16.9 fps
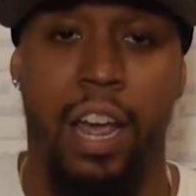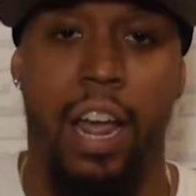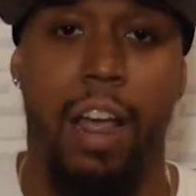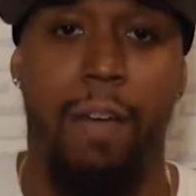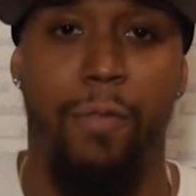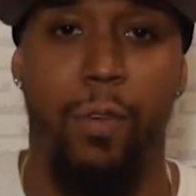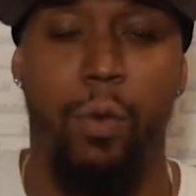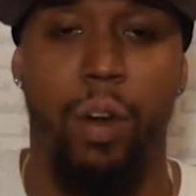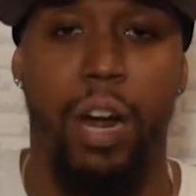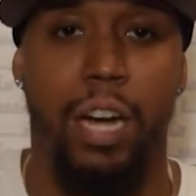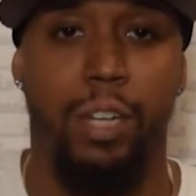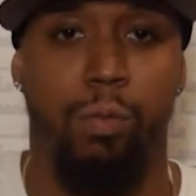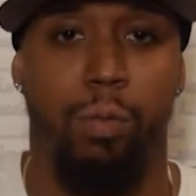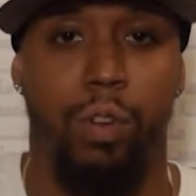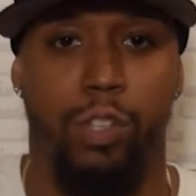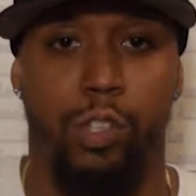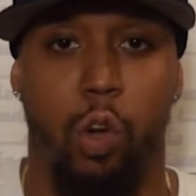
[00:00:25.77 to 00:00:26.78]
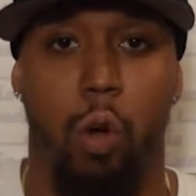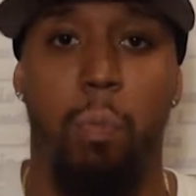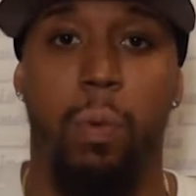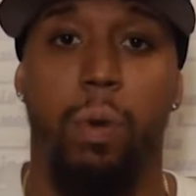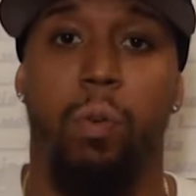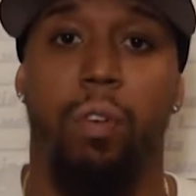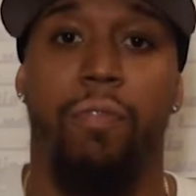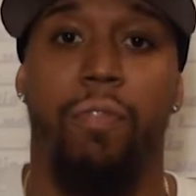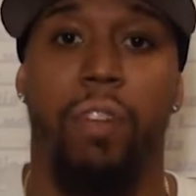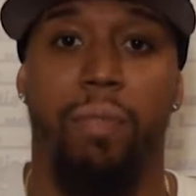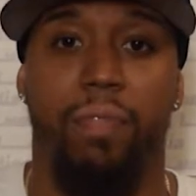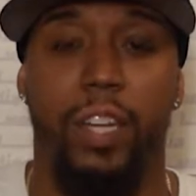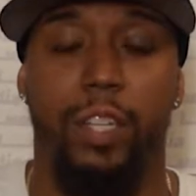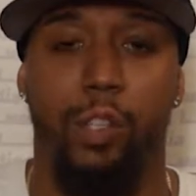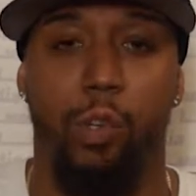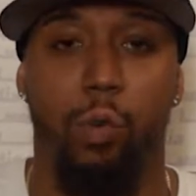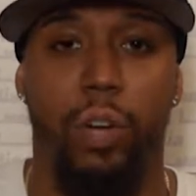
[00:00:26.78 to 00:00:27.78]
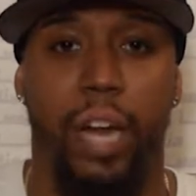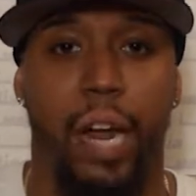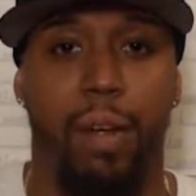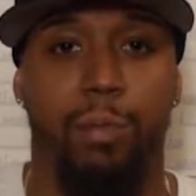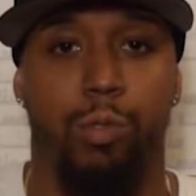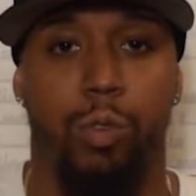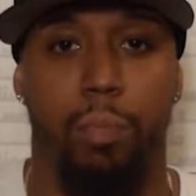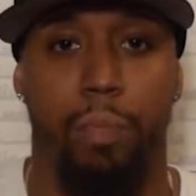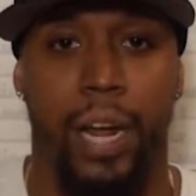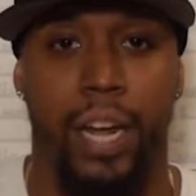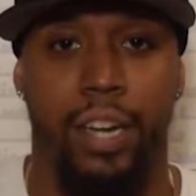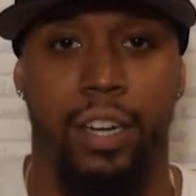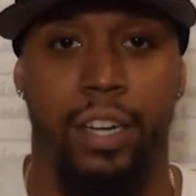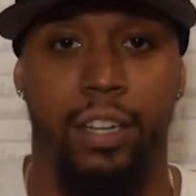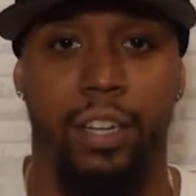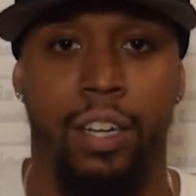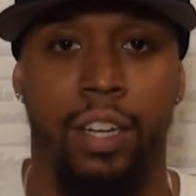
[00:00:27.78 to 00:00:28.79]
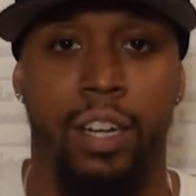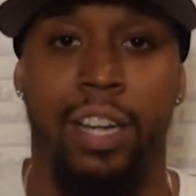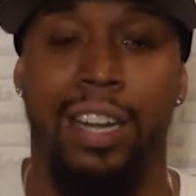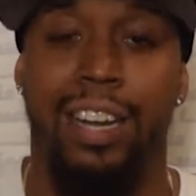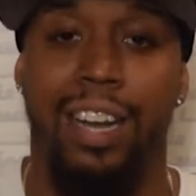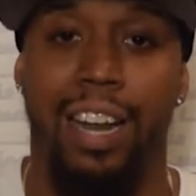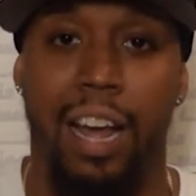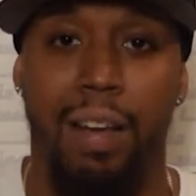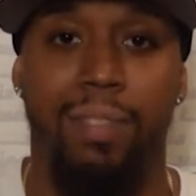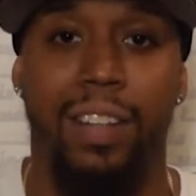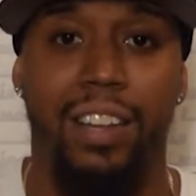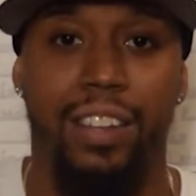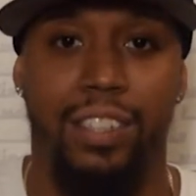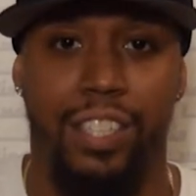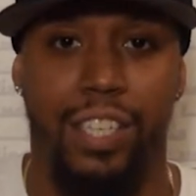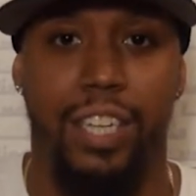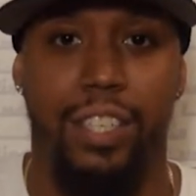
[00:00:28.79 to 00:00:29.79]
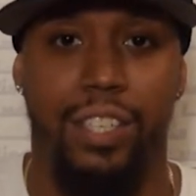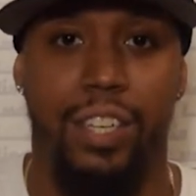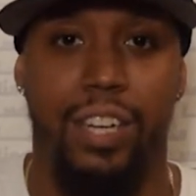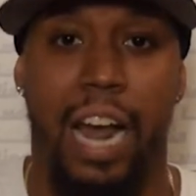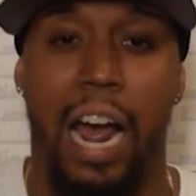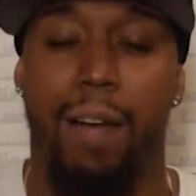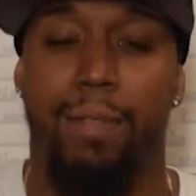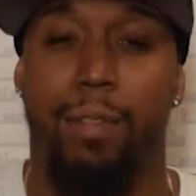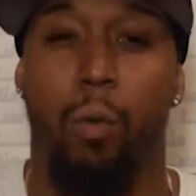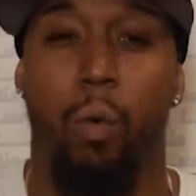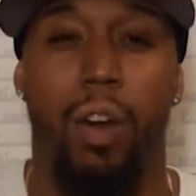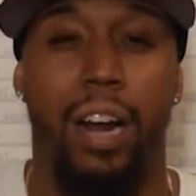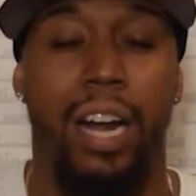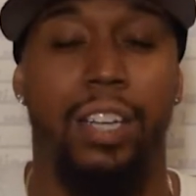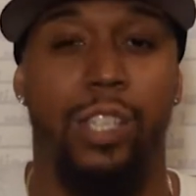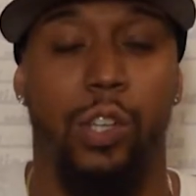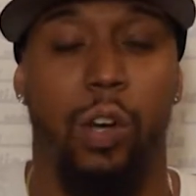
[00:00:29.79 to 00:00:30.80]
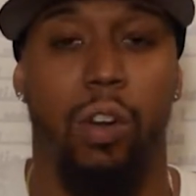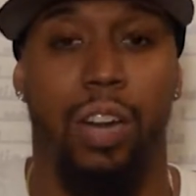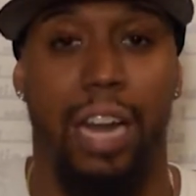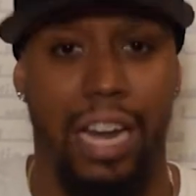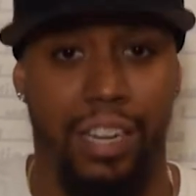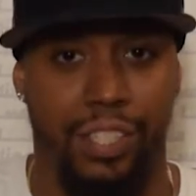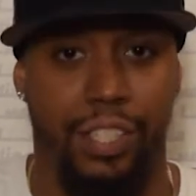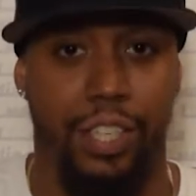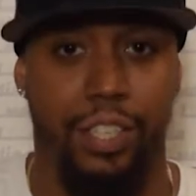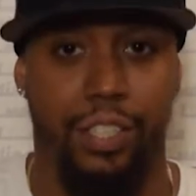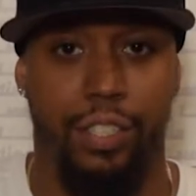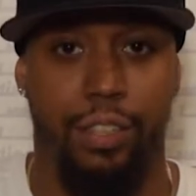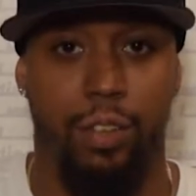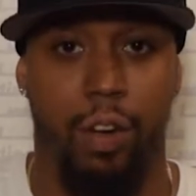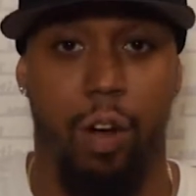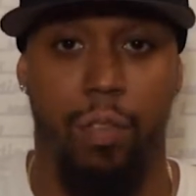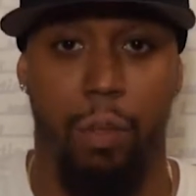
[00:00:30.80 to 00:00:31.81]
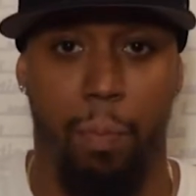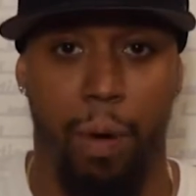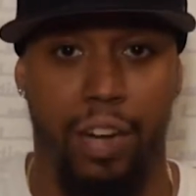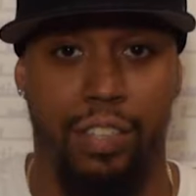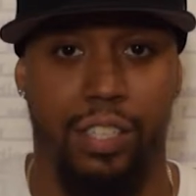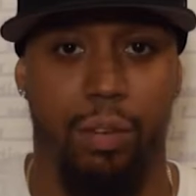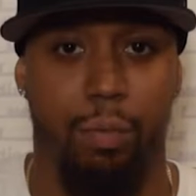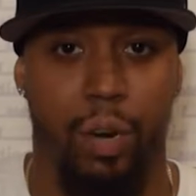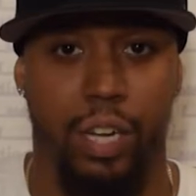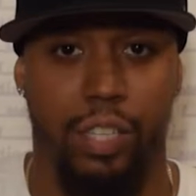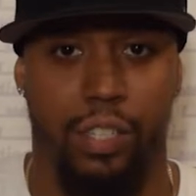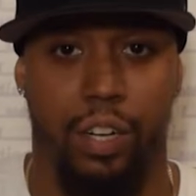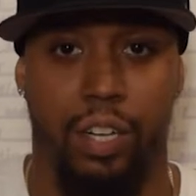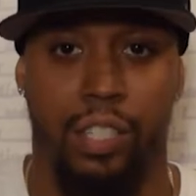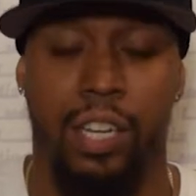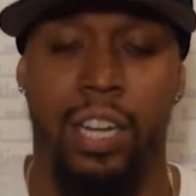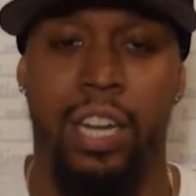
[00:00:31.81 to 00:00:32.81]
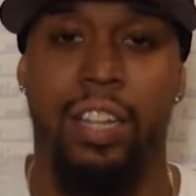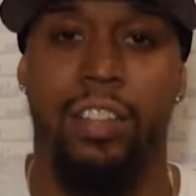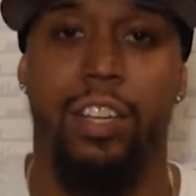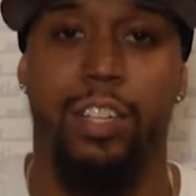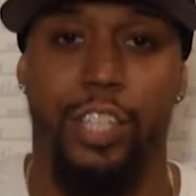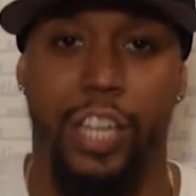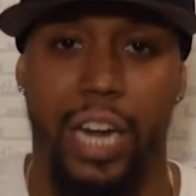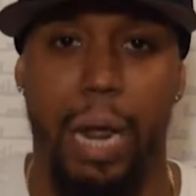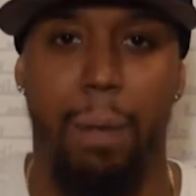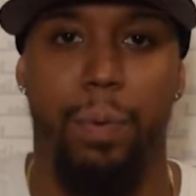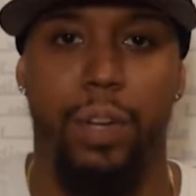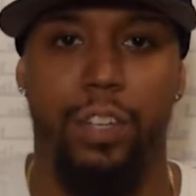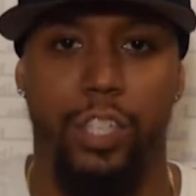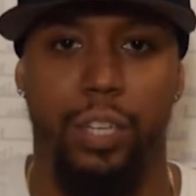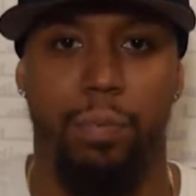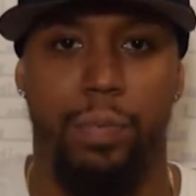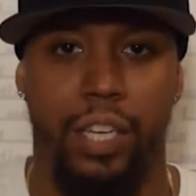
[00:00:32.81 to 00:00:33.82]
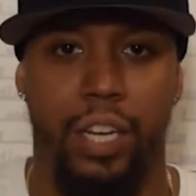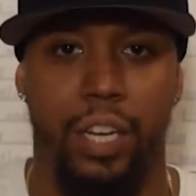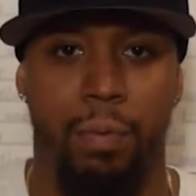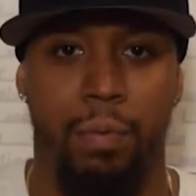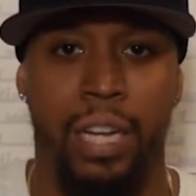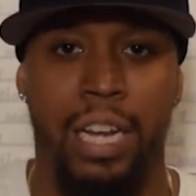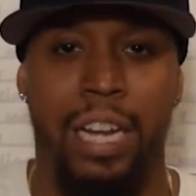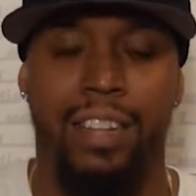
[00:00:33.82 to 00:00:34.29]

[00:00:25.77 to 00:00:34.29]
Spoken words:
If you guys would have told me with 52 games remaining left in the season after what I saw last season of the Boston Red Sox, the championship team,